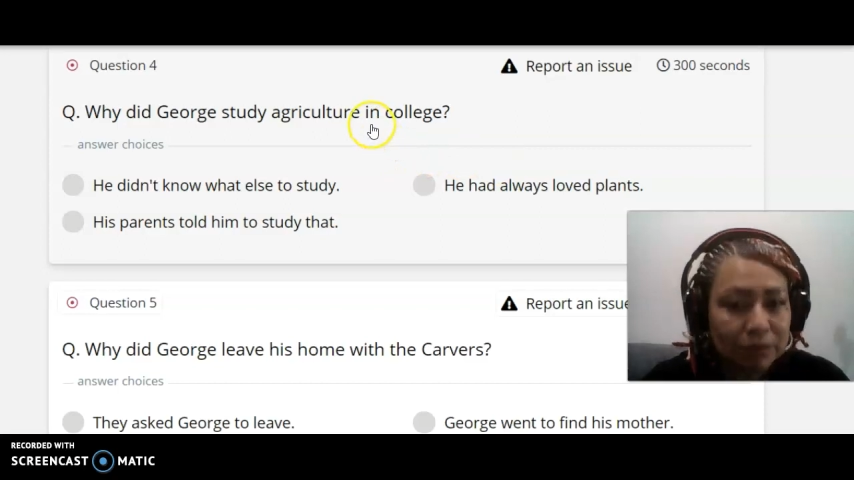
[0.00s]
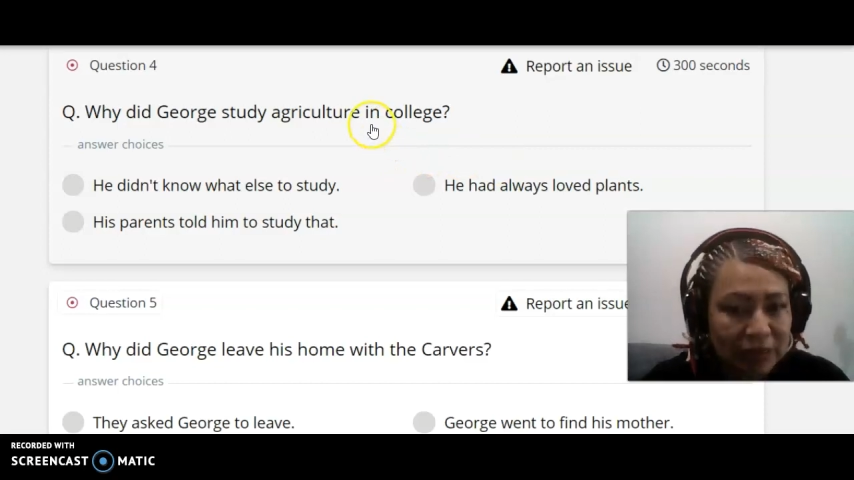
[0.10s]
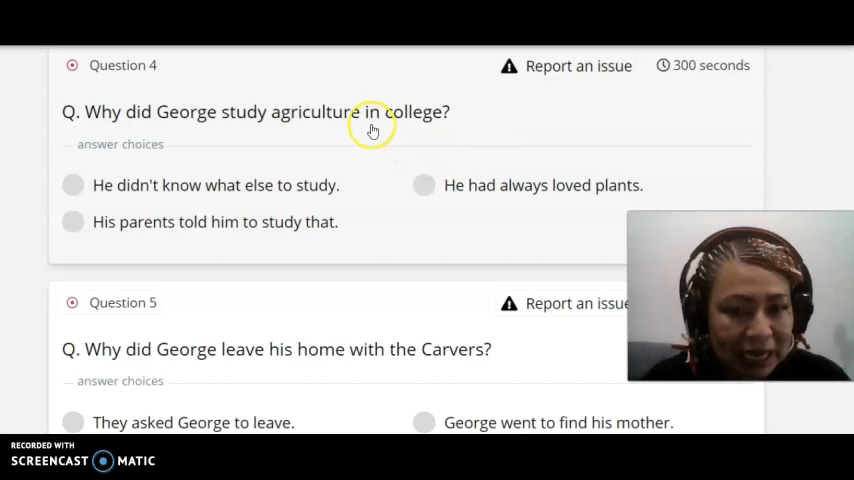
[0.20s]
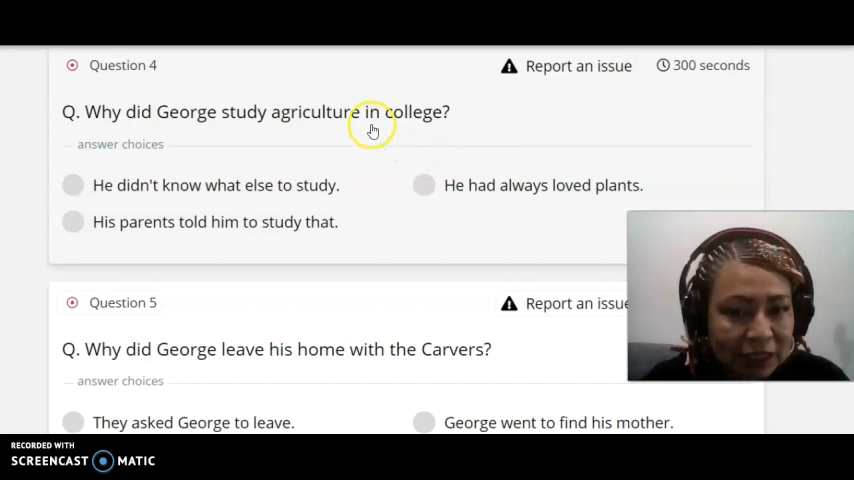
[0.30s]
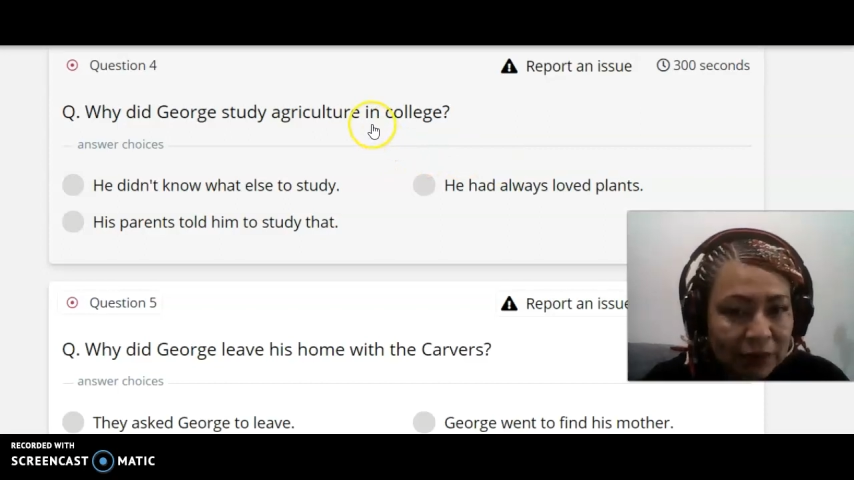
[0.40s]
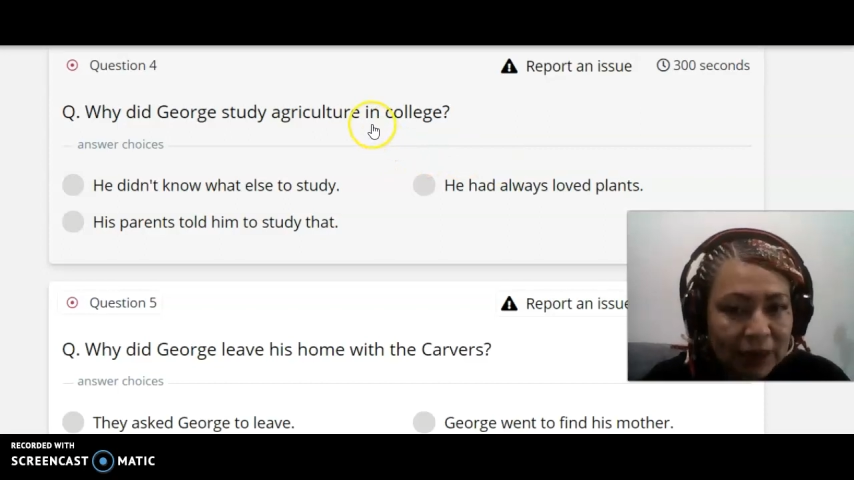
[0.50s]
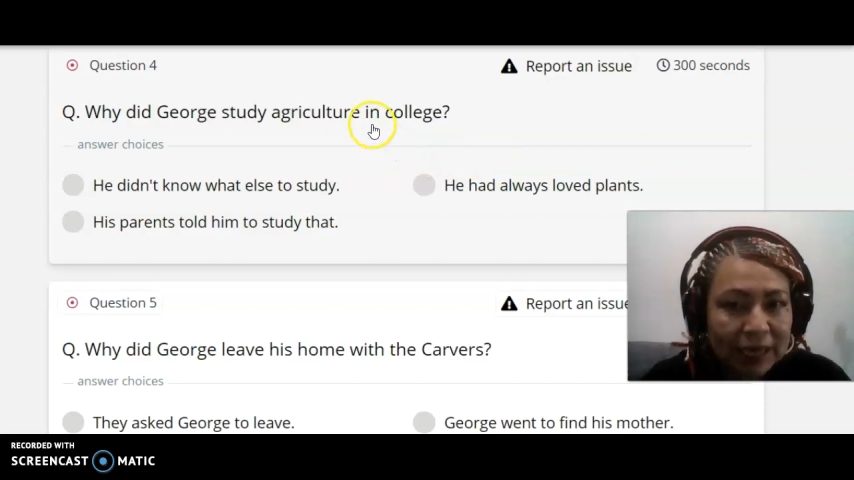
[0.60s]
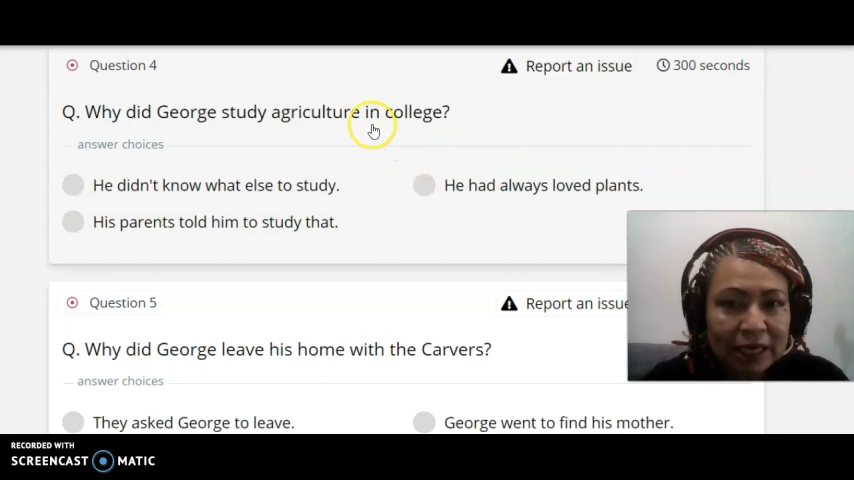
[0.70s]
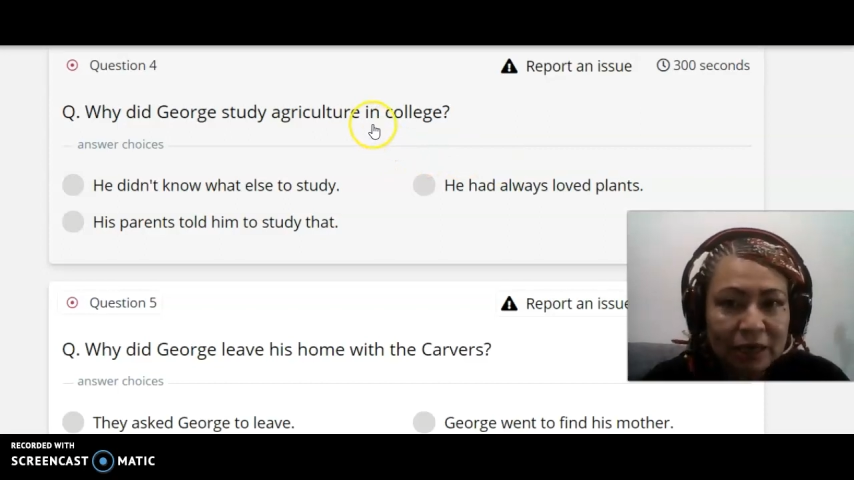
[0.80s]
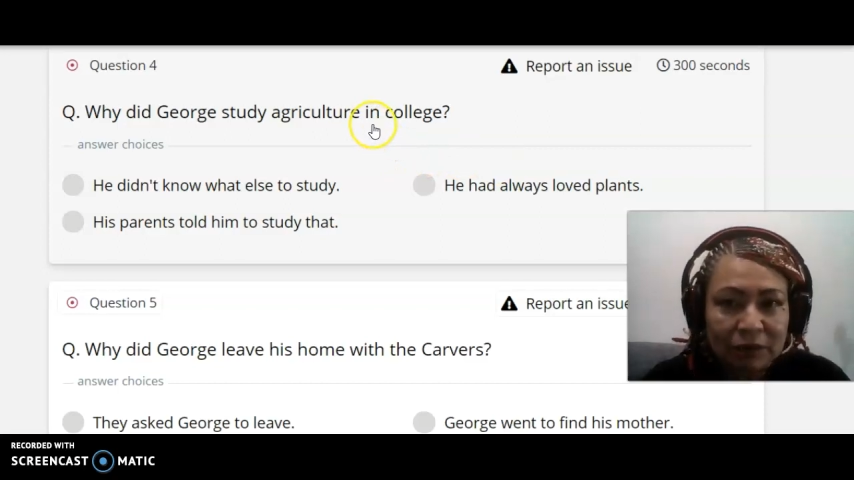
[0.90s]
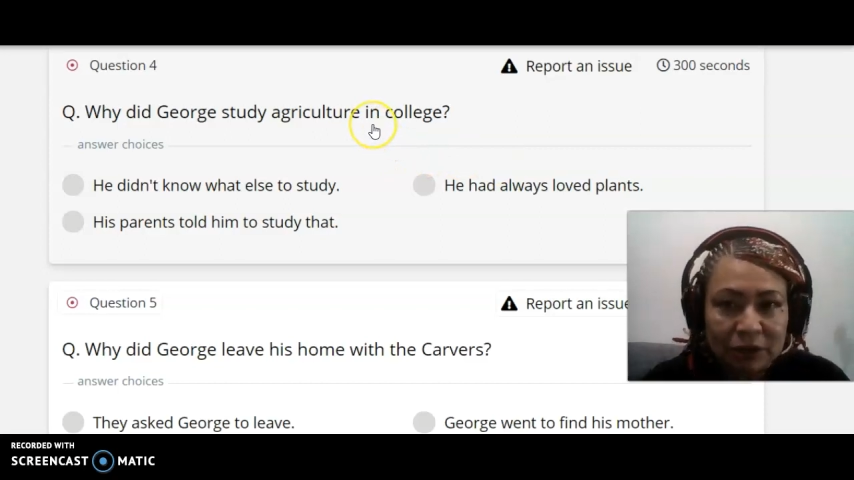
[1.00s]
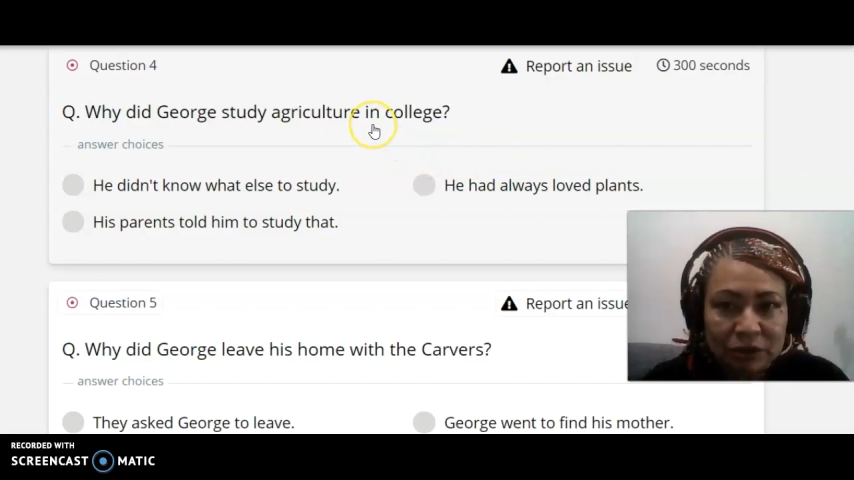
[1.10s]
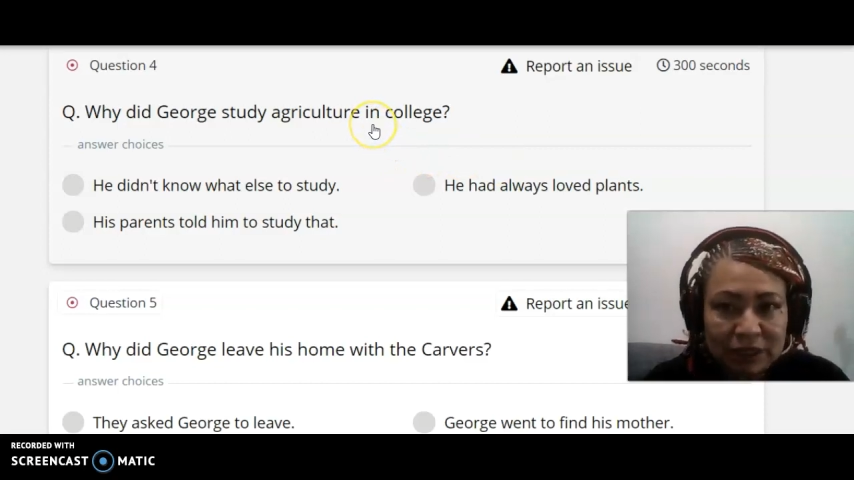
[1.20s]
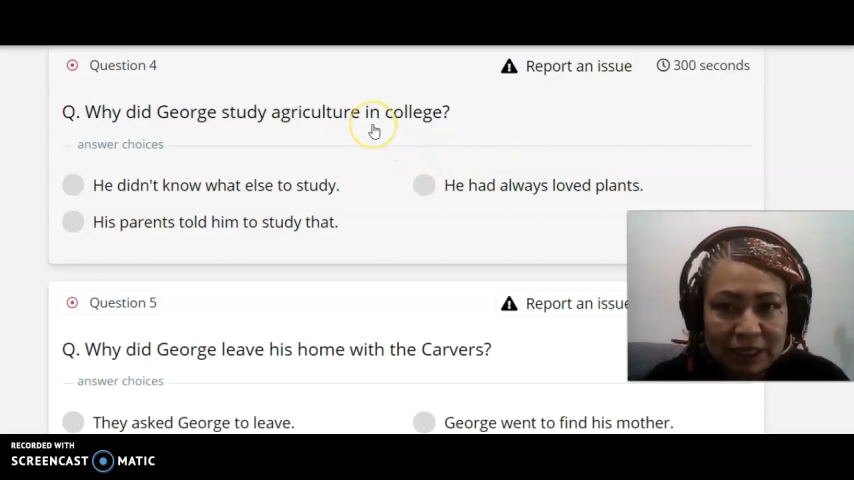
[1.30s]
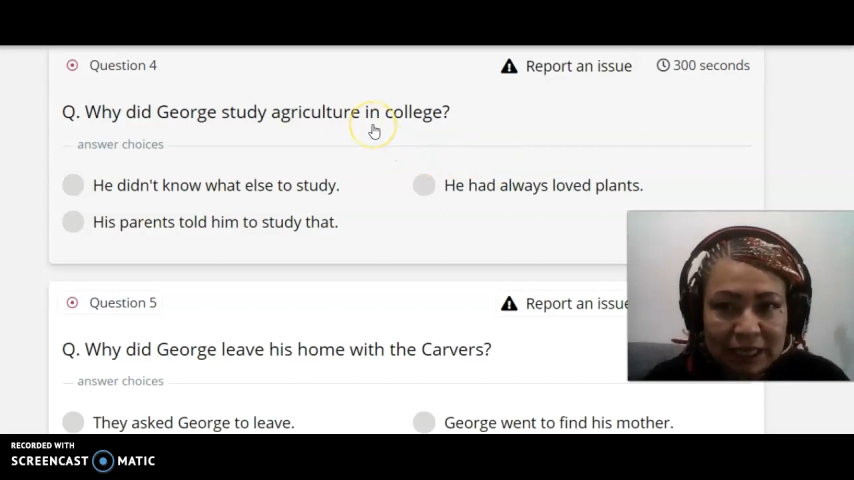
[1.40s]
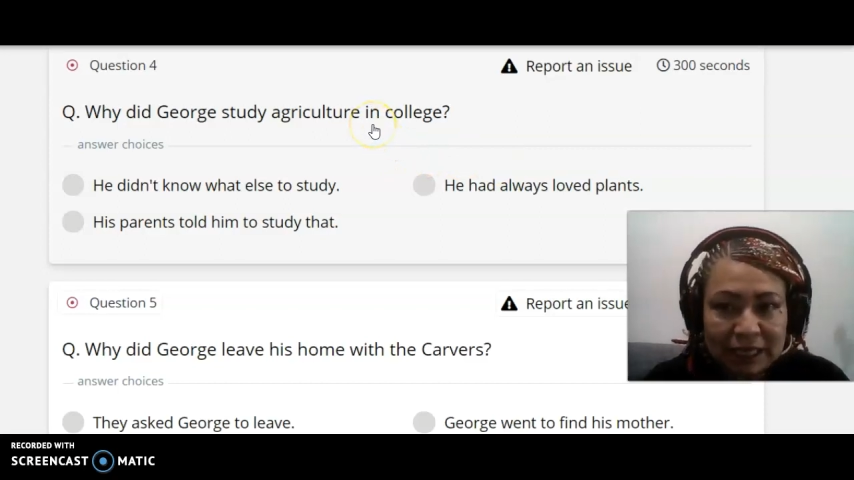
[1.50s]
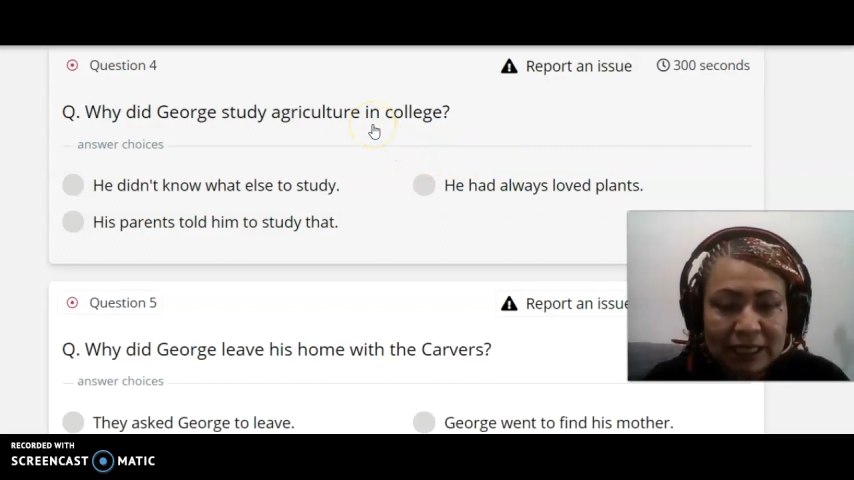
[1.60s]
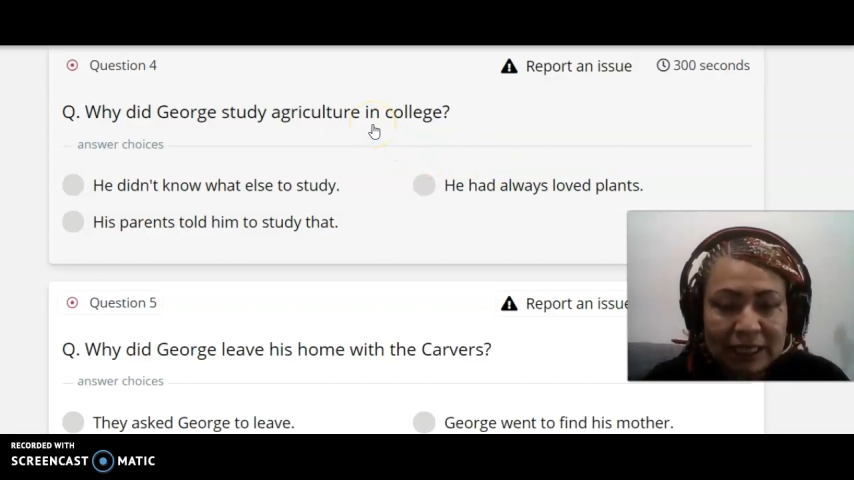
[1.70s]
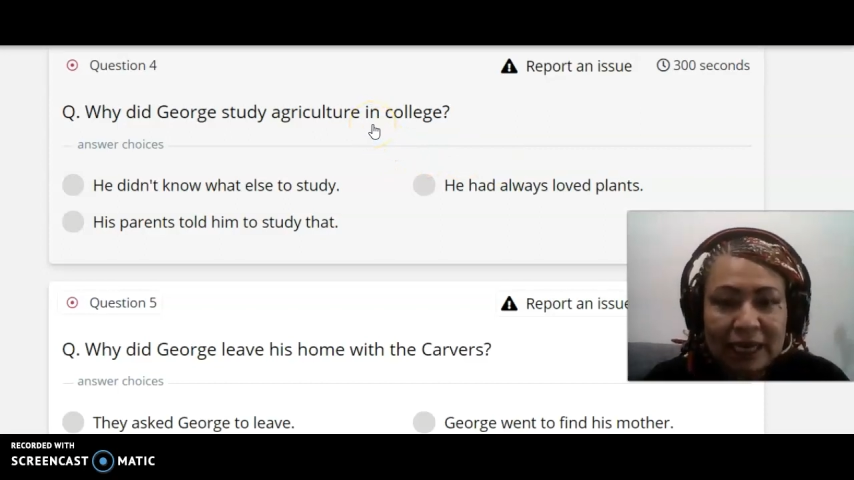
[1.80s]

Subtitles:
that's why he went to study